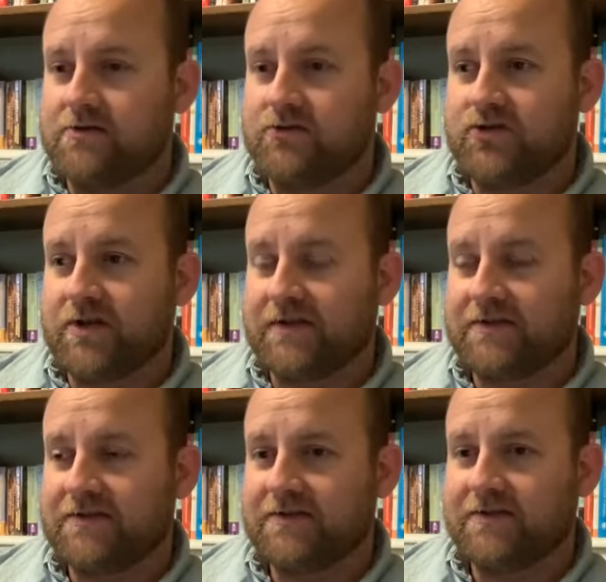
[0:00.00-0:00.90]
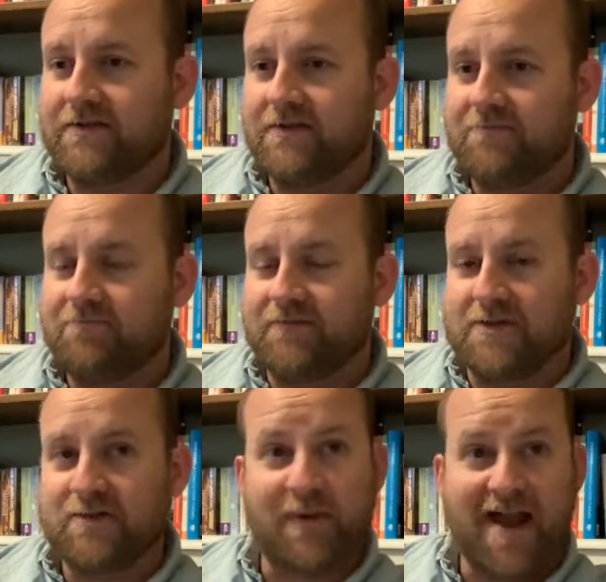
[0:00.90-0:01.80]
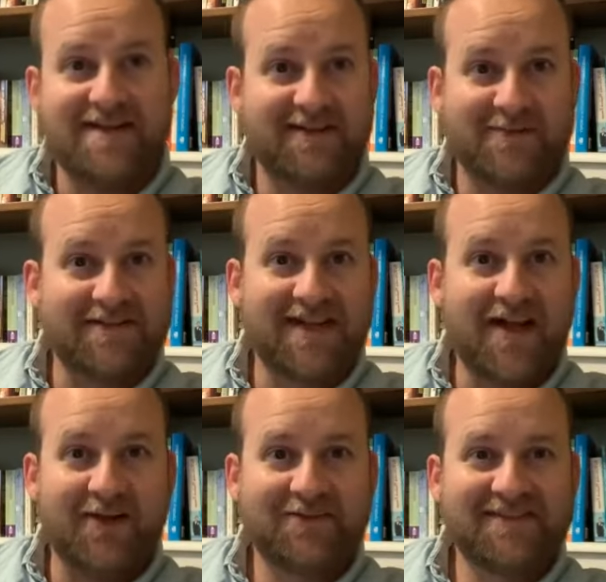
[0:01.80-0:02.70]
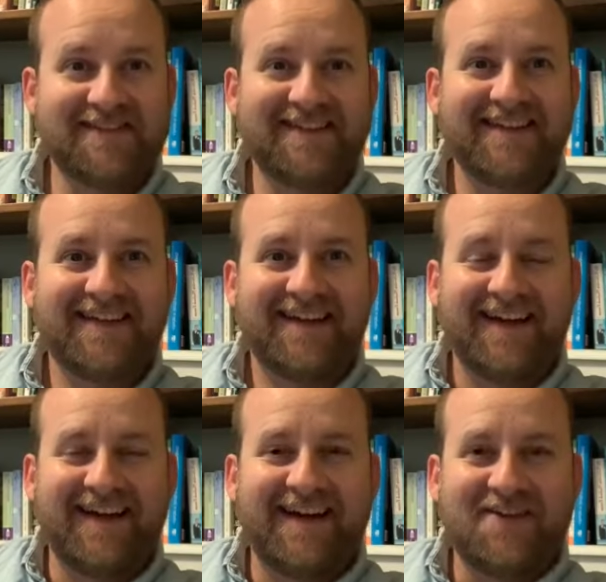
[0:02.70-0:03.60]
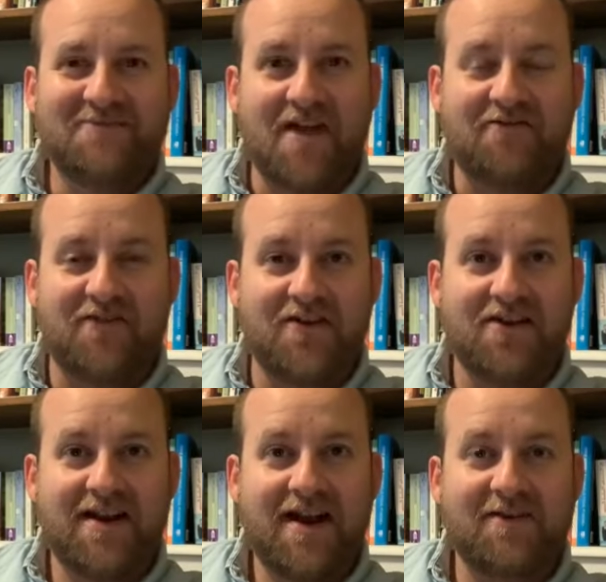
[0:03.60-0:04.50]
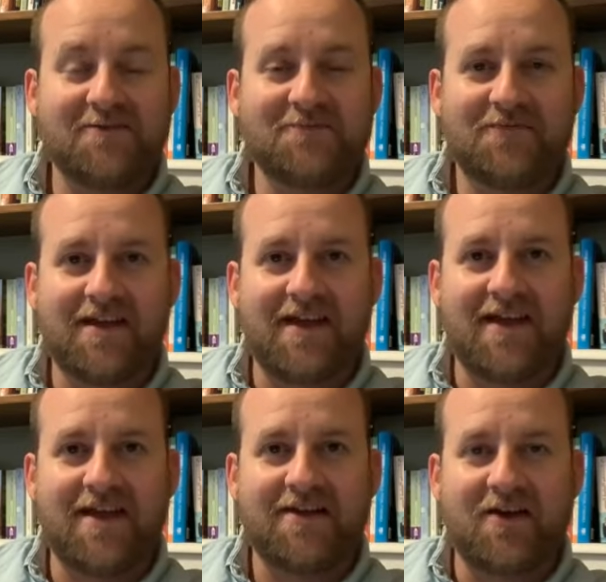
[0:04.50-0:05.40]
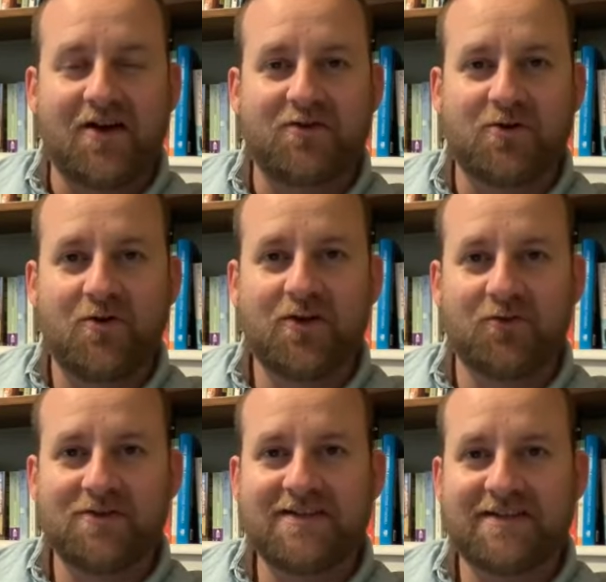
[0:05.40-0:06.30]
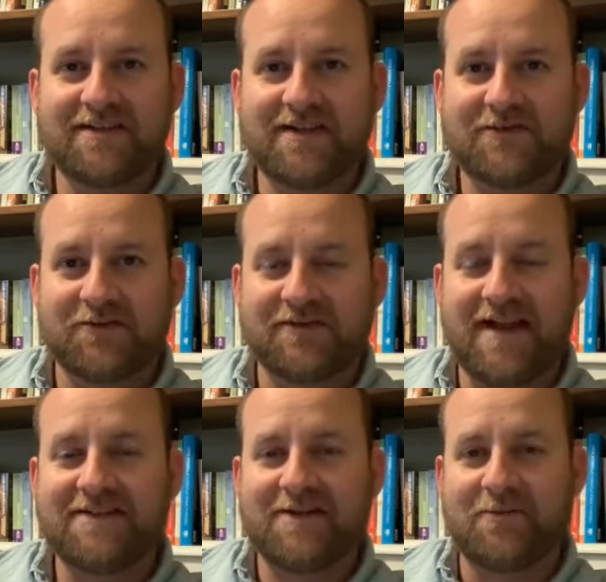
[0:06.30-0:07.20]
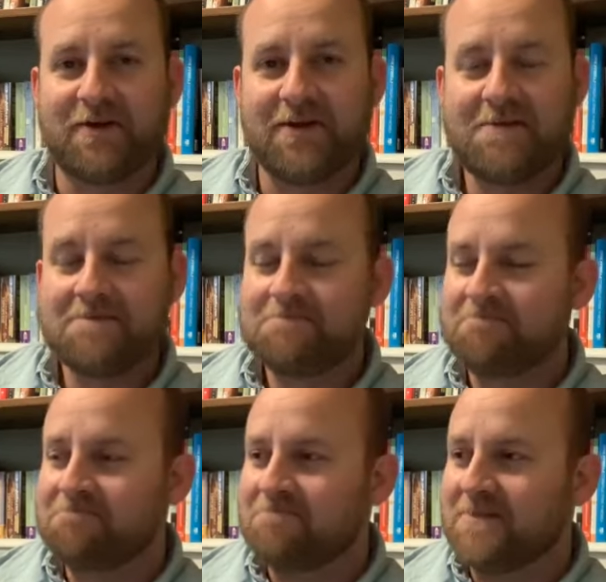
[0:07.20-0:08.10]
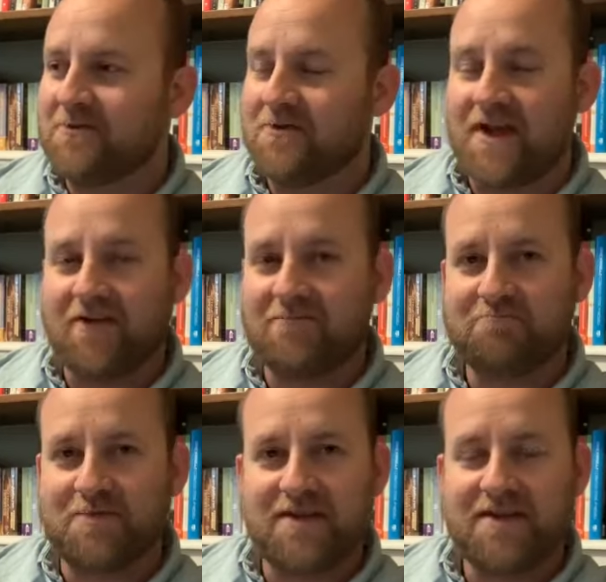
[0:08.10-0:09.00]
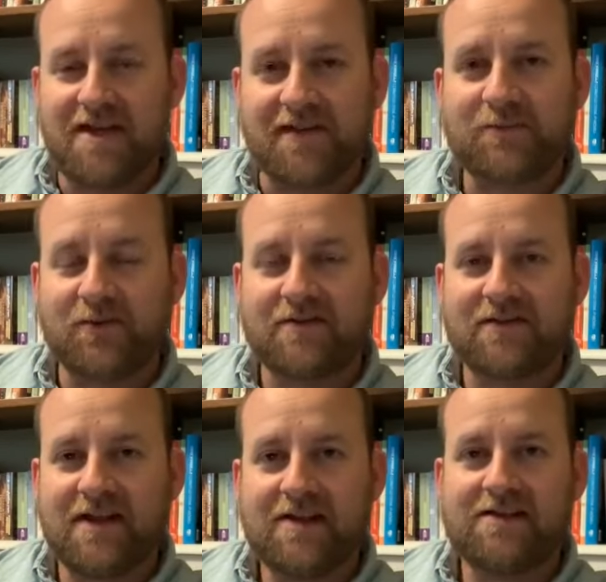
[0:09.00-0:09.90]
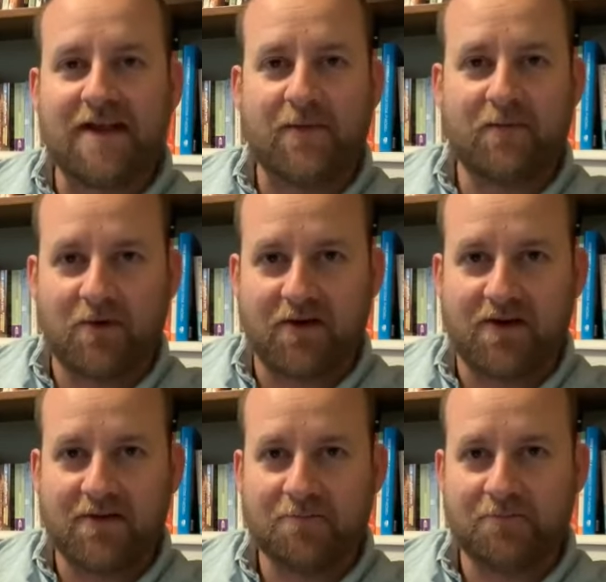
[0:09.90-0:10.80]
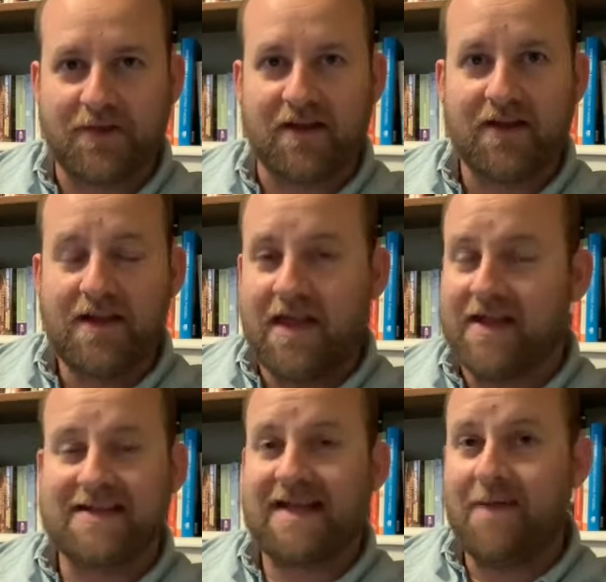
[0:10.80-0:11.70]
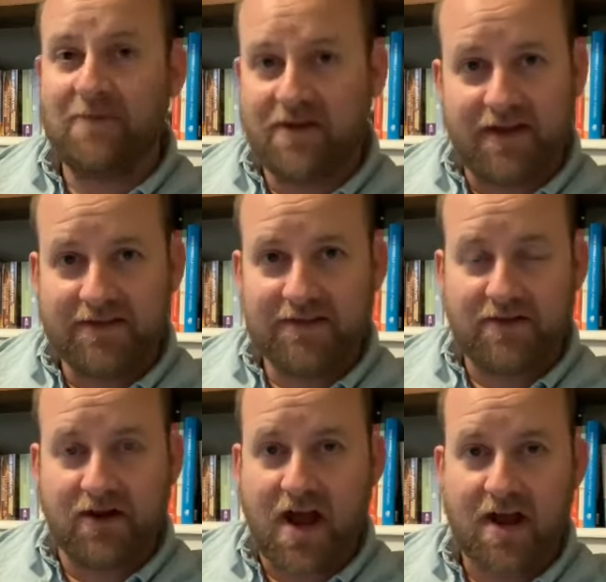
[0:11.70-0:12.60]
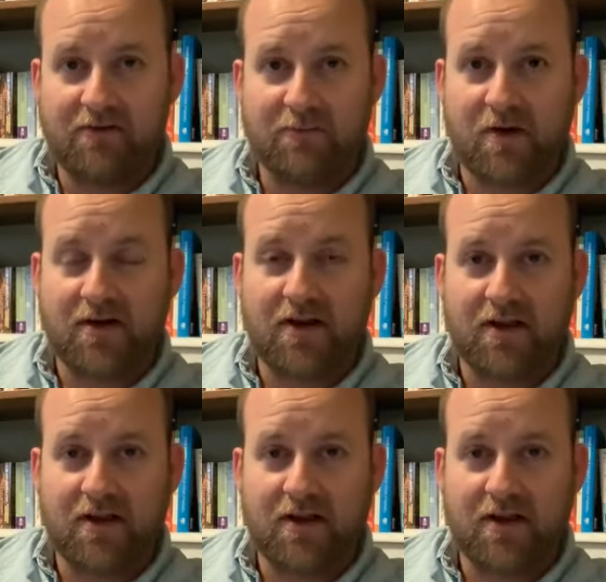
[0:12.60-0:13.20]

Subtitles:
just, despite themselves, have figured it out and are growing a really successful SaaS company without being experts in any type of marketing thing. And it's not because they're hiring marketing